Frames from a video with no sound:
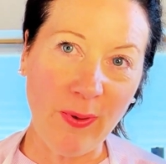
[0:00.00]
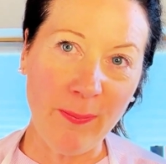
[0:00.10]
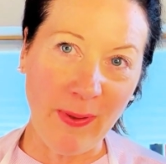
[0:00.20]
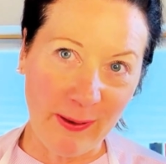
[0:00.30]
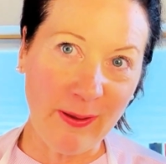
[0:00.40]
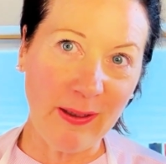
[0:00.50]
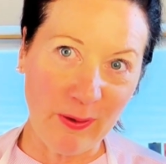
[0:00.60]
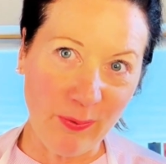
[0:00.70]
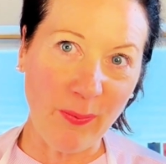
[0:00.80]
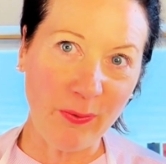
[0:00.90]
We're making
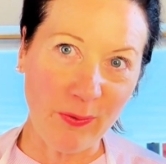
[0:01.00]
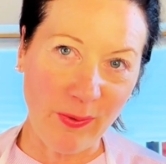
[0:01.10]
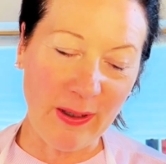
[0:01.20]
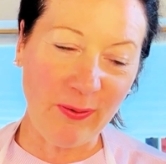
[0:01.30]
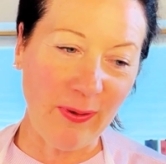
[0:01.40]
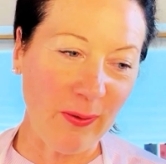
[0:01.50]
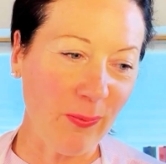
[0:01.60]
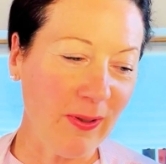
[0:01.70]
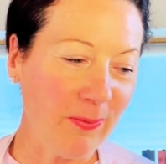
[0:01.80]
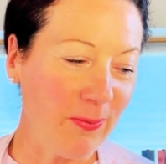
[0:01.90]
it from scratch and
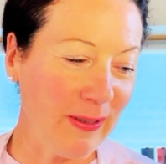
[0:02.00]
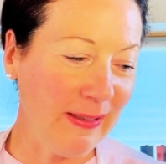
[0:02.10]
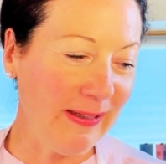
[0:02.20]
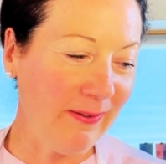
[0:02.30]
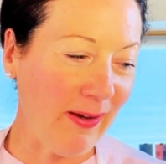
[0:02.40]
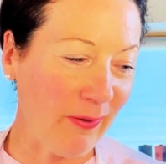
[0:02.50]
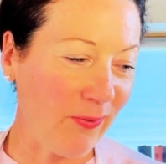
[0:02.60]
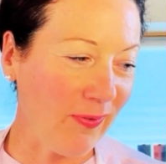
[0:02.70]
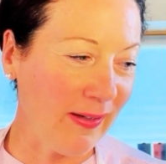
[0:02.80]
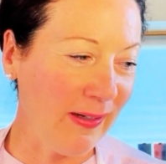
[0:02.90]
we're really
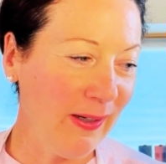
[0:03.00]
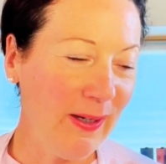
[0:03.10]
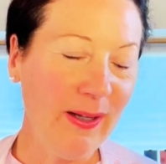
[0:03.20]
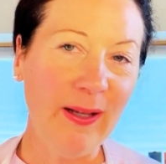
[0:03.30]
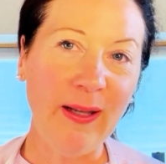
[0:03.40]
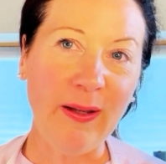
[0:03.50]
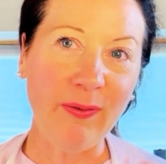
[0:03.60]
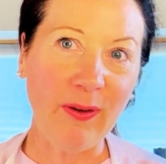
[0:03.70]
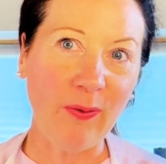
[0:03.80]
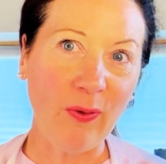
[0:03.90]
testing
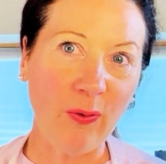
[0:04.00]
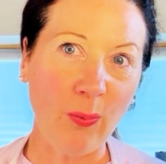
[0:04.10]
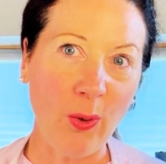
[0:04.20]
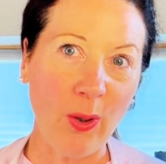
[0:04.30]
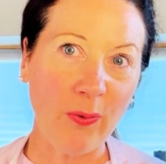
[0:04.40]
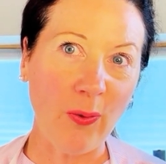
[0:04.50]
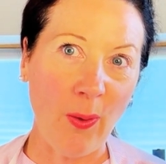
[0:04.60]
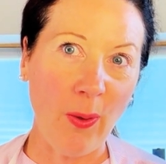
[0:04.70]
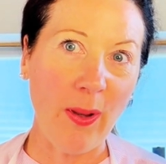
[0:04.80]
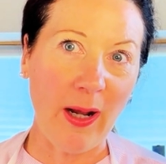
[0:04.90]
if this is worth
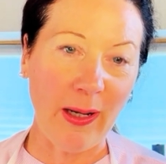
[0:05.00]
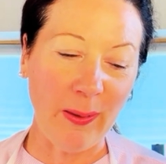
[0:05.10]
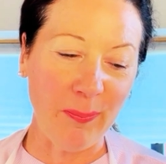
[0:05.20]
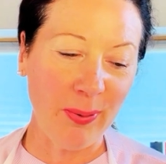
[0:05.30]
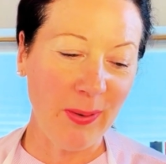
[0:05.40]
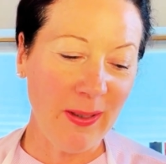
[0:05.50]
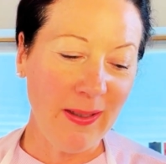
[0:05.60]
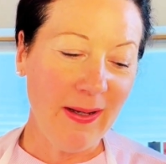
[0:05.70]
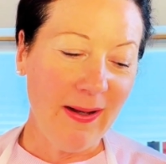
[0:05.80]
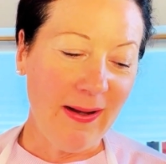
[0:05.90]
all the hype.
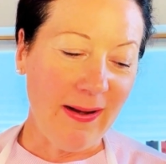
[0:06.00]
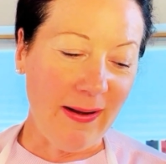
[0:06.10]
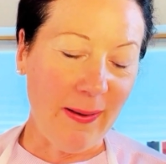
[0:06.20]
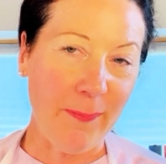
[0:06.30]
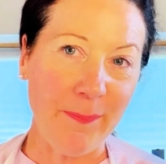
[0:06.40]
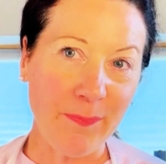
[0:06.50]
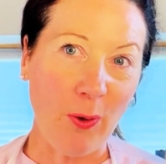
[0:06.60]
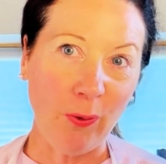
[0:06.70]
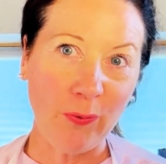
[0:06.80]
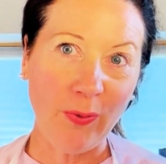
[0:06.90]

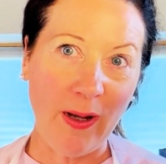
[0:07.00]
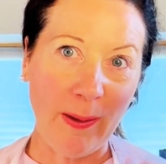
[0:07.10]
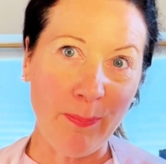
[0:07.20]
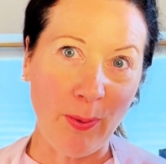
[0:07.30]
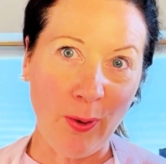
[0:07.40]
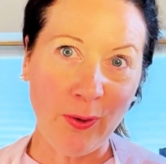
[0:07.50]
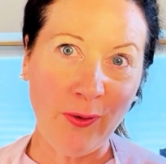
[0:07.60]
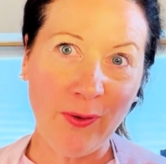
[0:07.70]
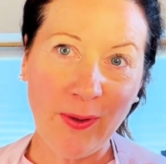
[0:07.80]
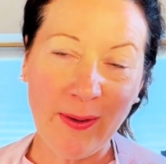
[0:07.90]
Also, I
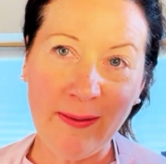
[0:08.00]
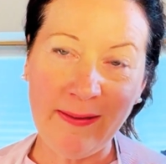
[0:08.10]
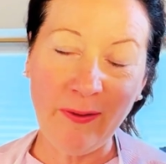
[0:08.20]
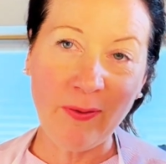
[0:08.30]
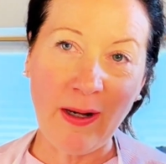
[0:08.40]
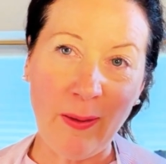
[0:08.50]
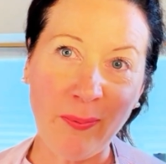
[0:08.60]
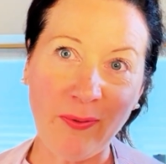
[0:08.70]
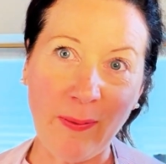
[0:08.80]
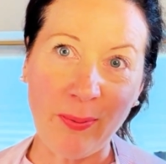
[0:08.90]
bought these
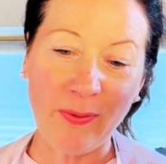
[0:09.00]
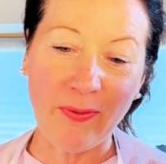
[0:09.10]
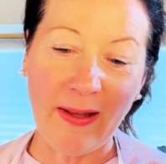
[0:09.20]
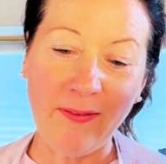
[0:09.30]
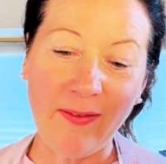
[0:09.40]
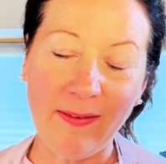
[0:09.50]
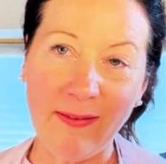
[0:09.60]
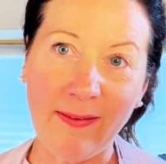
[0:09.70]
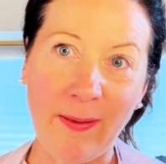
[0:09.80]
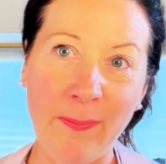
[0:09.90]
cups, they're presented
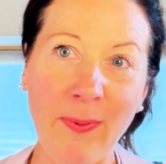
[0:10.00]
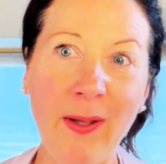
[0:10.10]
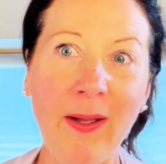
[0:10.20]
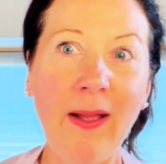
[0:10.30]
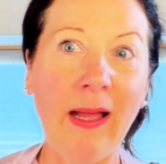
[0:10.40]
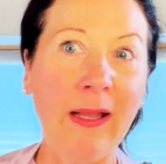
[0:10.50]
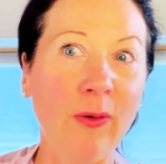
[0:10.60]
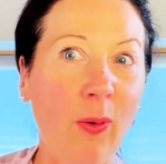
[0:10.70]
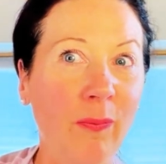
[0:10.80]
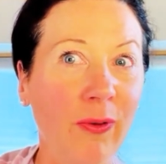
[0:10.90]
in them,
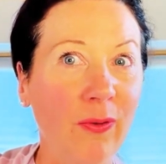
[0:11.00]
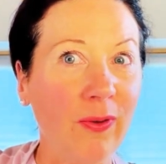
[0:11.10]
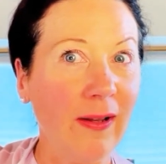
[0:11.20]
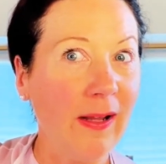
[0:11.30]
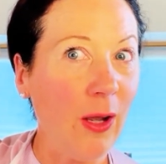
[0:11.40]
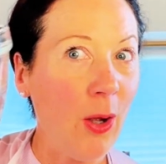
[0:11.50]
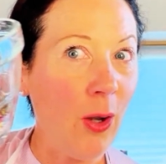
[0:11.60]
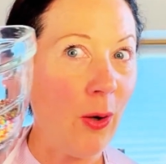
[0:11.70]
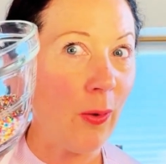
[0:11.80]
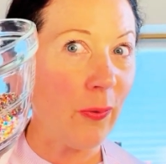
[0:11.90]
and obviously
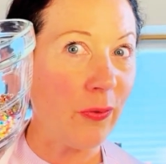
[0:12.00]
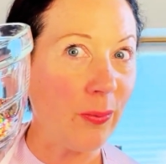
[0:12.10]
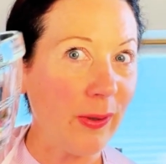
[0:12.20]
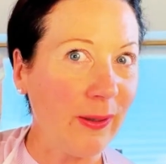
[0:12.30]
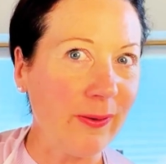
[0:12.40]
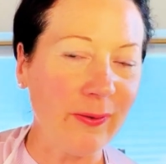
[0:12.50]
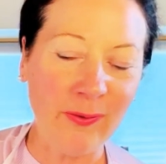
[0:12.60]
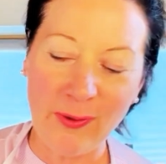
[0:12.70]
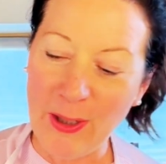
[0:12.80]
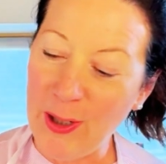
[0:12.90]
a lot of
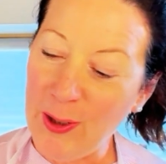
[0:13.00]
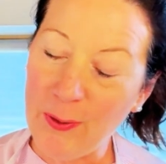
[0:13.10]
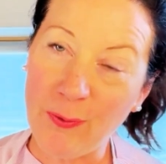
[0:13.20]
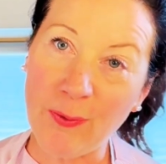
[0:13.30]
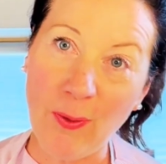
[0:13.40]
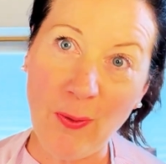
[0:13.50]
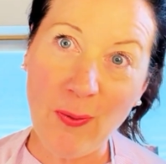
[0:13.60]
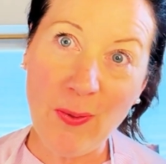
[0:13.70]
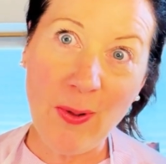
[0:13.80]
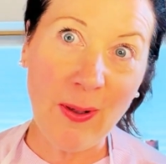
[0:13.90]
sprinkles.
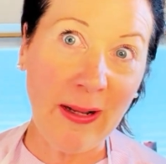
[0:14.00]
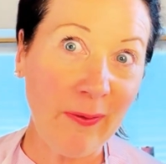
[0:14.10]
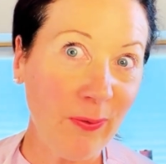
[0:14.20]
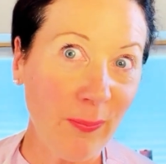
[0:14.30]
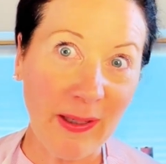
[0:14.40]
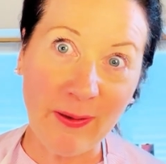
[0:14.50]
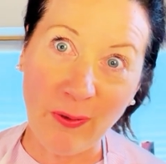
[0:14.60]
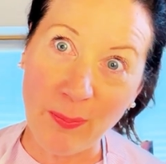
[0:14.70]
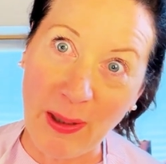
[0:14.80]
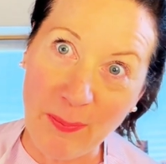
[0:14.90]
So let's make
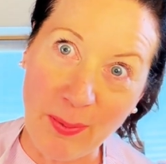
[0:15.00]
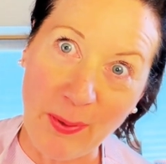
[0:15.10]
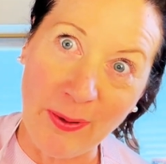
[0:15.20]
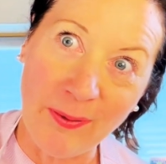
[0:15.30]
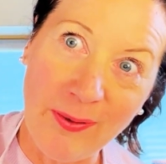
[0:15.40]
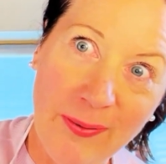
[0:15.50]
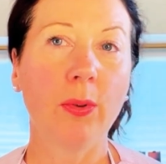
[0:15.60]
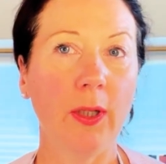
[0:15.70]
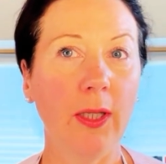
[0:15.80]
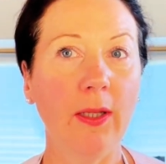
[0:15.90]
these bad boys.
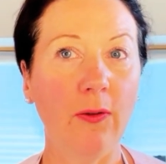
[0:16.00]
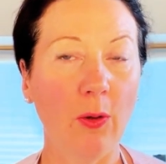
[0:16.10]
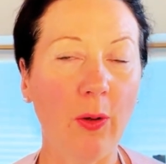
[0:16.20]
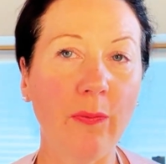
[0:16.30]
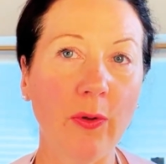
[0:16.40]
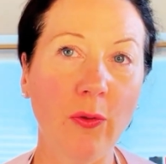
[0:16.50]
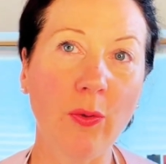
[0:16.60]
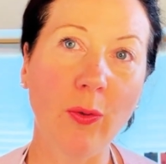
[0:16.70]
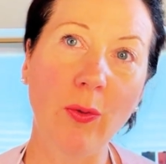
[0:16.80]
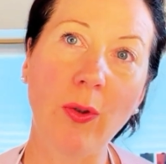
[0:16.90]
Preheat your oven
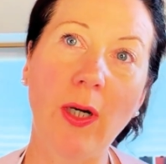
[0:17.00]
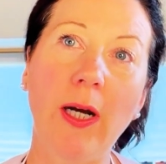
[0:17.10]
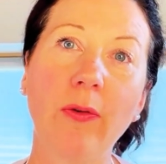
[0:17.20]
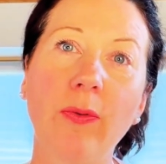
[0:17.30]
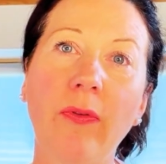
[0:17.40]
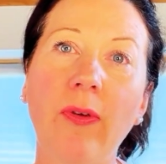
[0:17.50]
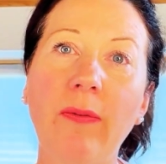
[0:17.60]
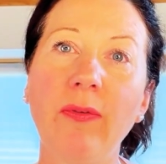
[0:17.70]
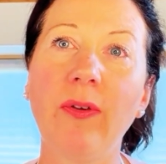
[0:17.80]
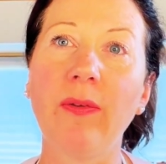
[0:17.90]
to
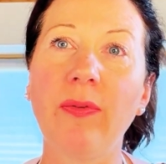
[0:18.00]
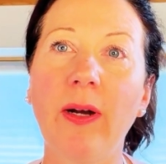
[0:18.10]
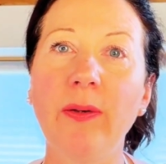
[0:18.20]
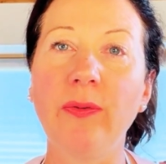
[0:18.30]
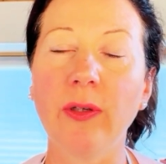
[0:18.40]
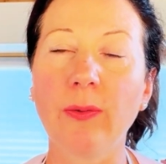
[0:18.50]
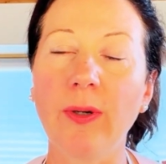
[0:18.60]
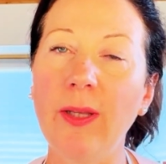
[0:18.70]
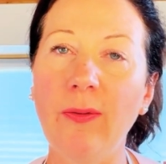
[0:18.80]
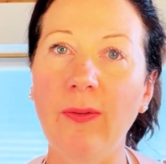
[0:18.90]
175
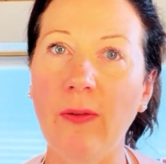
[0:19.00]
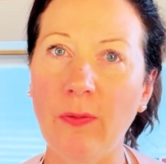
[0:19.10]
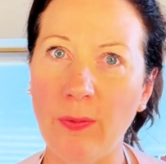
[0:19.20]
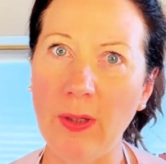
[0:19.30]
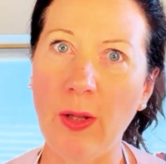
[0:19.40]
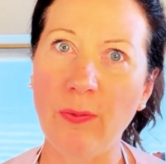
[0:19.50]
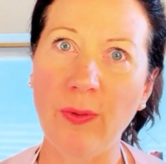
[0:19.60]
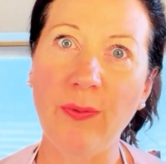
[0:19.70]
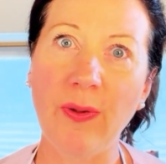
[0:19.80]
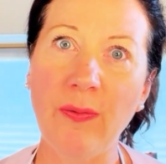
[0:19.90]
degrees, that's
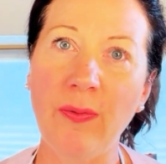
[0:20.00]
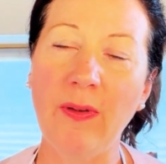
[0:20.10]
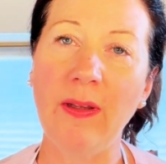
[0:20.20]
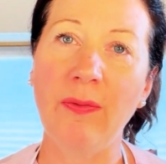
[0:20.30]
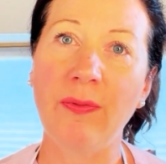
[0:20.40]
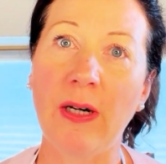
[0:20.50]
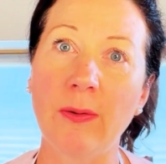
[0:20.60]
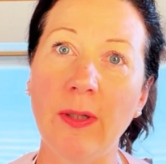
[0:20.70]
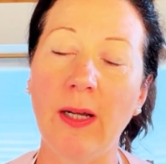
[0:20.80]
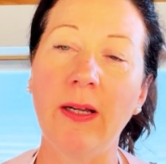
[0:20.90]
350
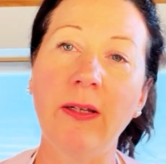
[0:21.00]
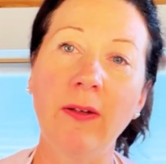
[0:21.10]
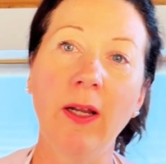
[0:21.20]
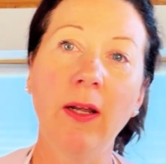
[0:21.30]
Fahrenheit.